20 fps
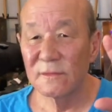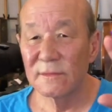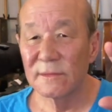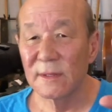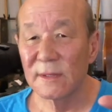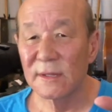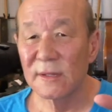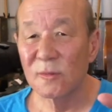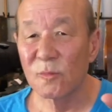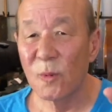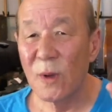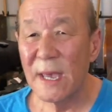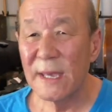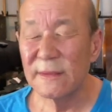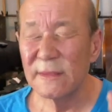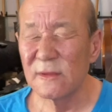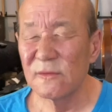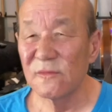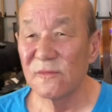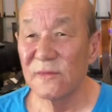sweat
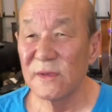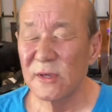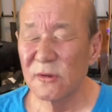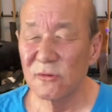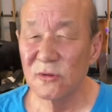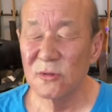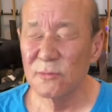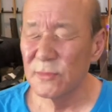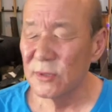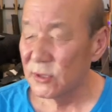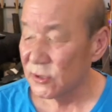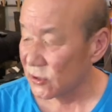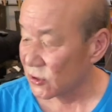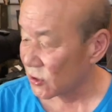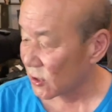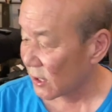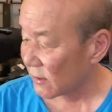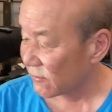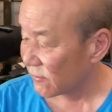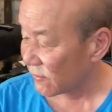and the finger smudge
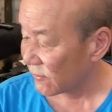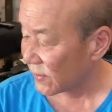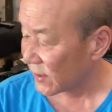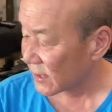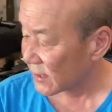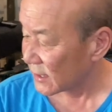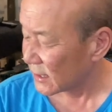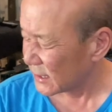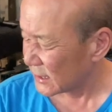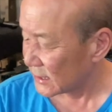off of it.